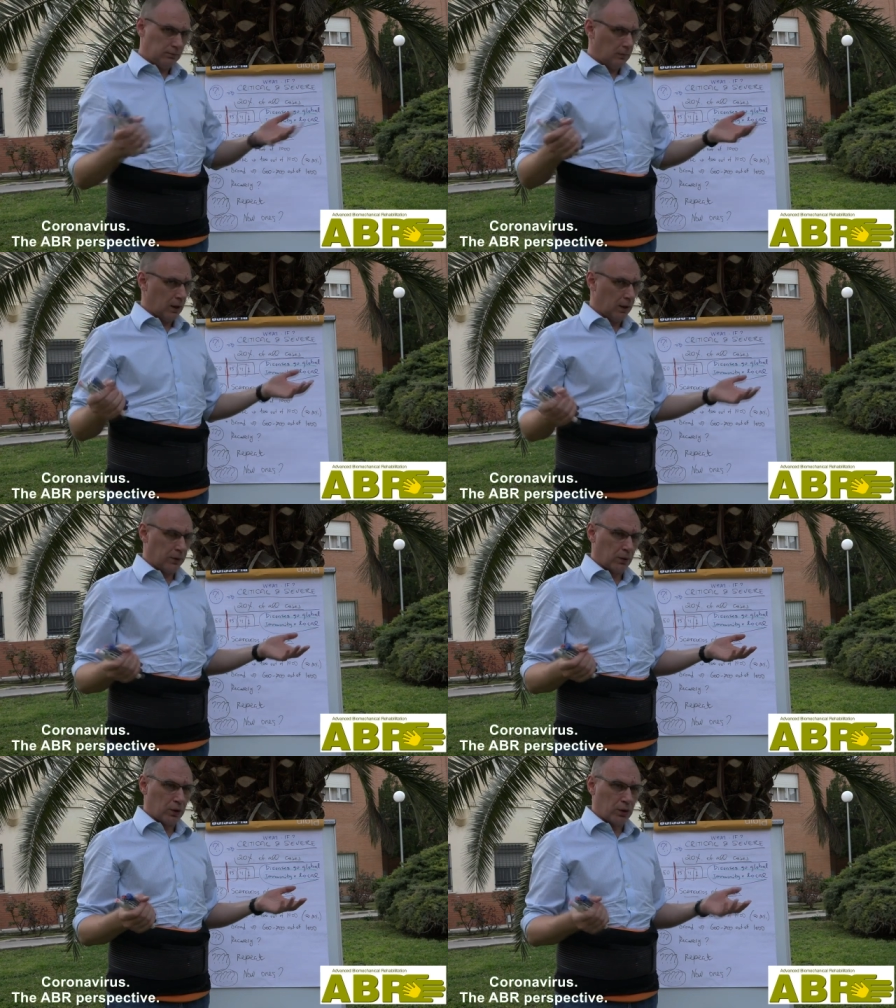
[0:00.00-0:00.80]
And if
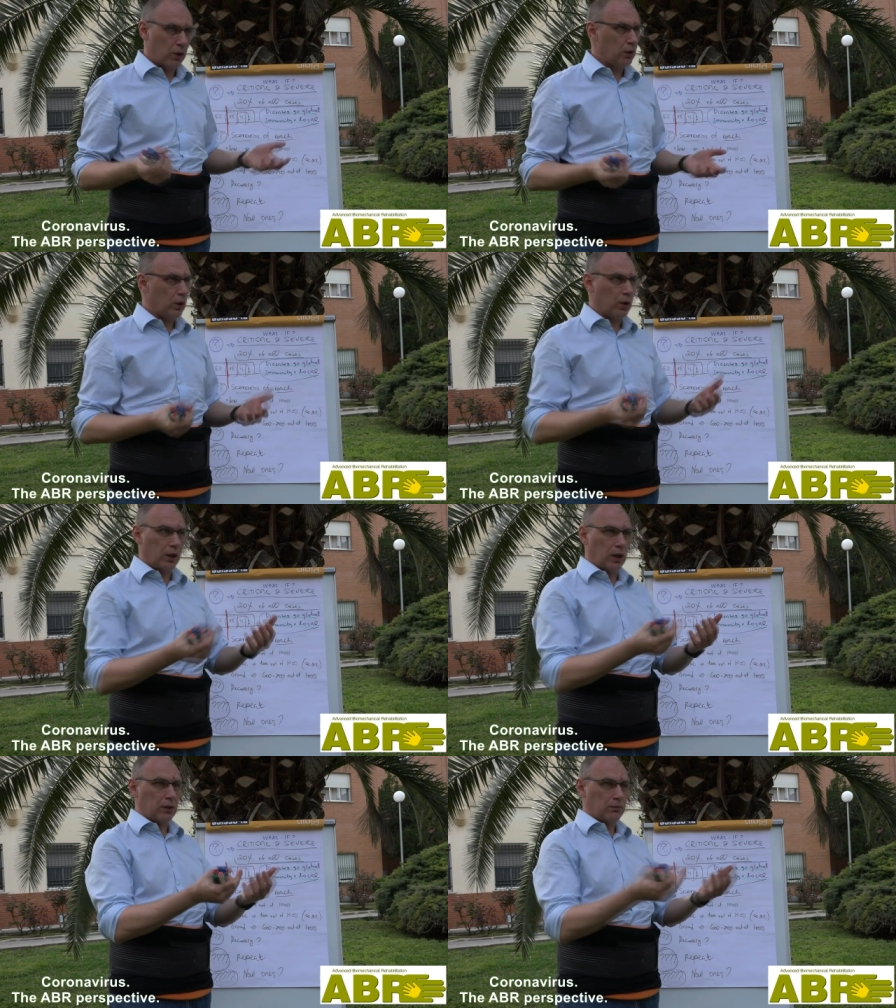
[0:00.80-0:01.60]
you return, you're going
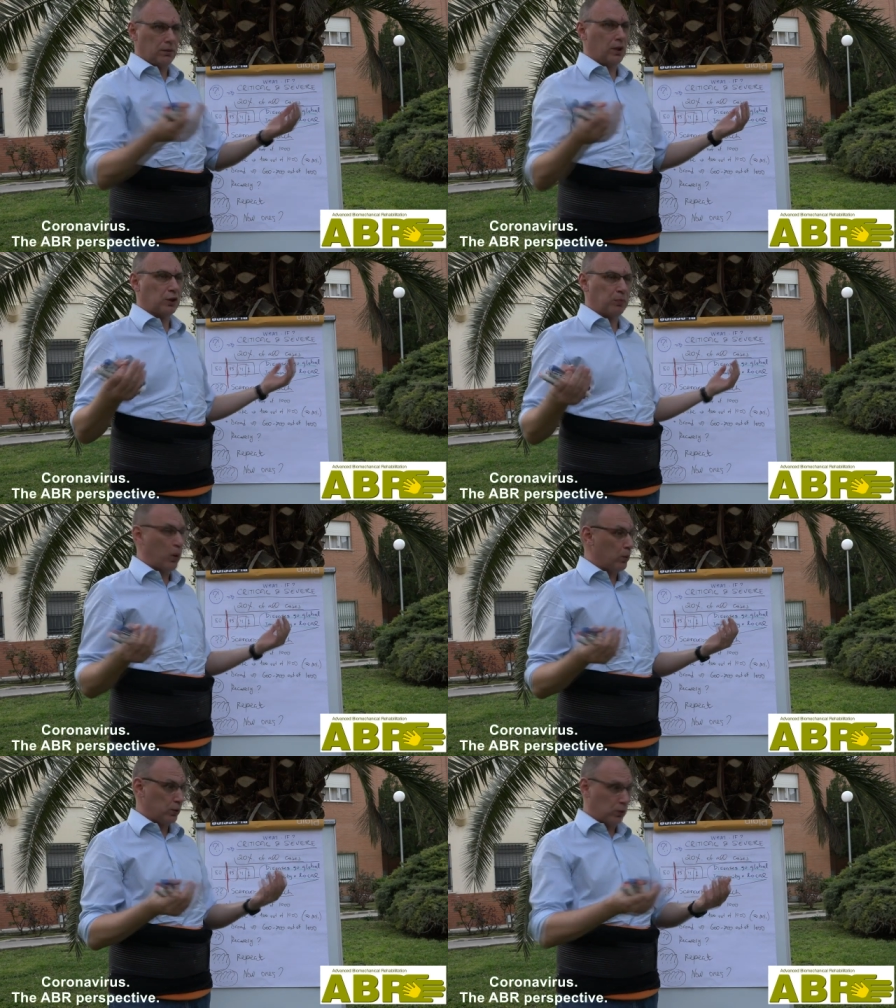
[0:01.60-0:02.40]
to get
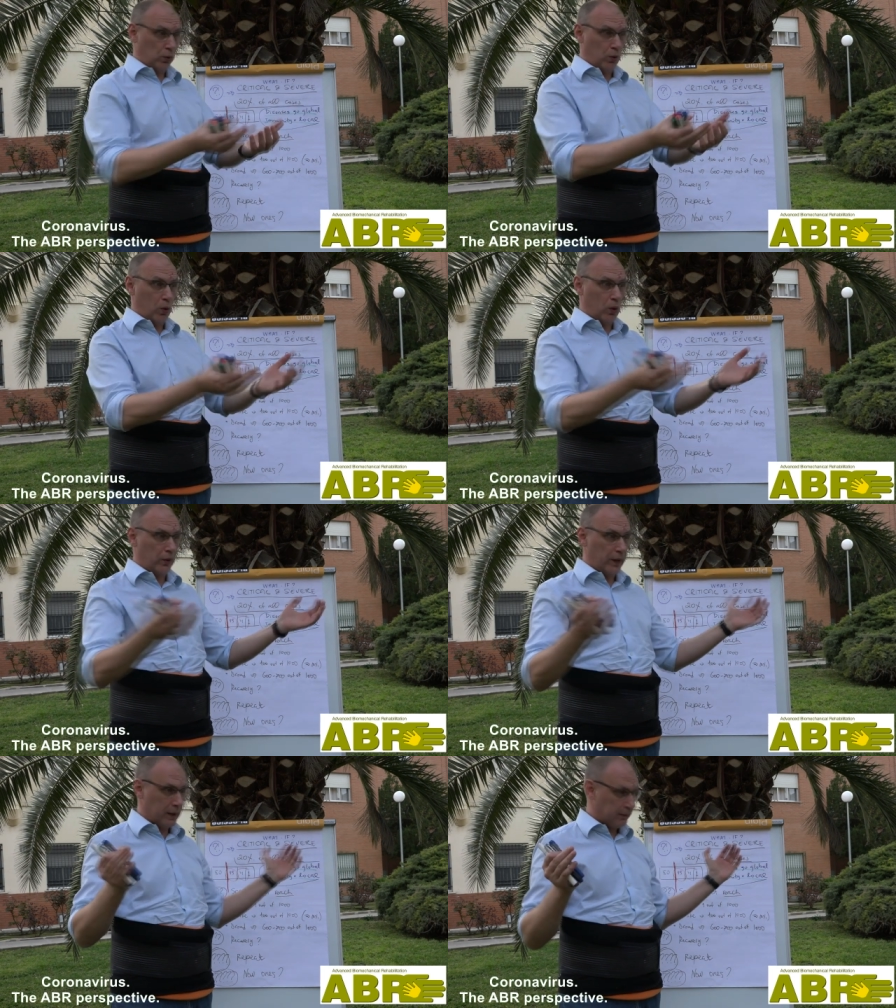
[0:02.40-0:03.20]
exposed to all
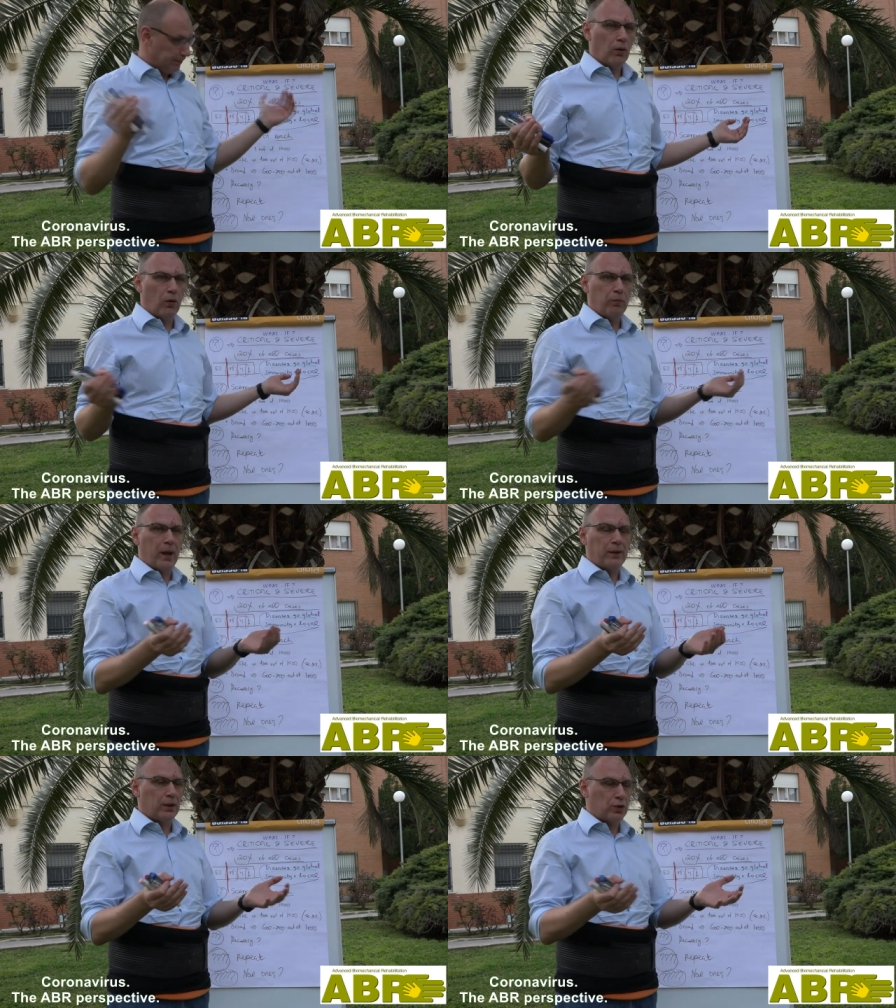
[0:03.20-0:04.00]
that of
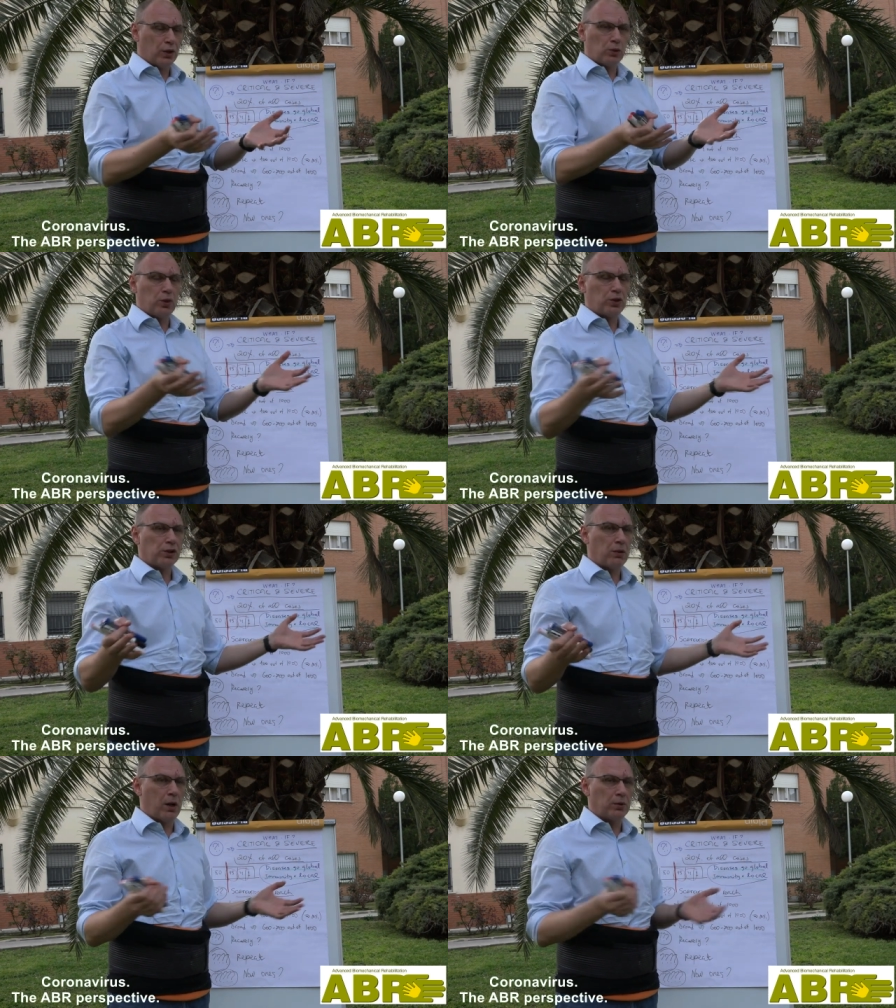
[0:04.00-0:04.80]
pathogens which are
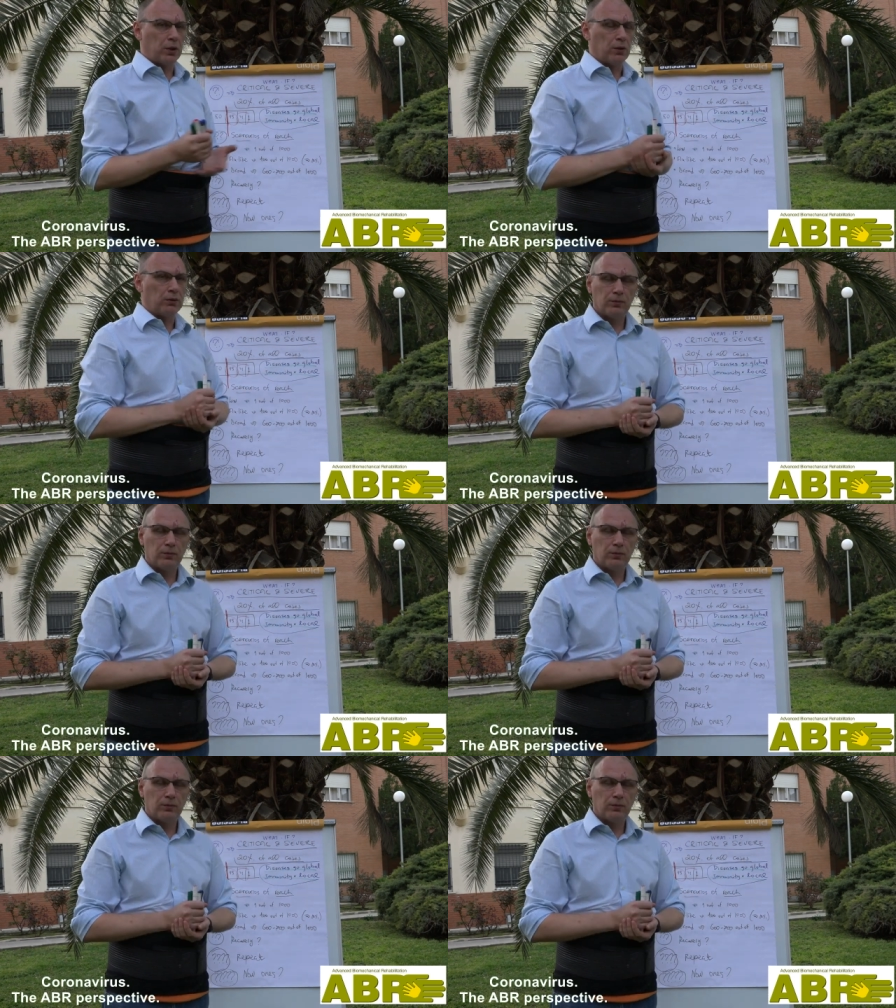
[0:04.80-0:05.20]
surrounding you.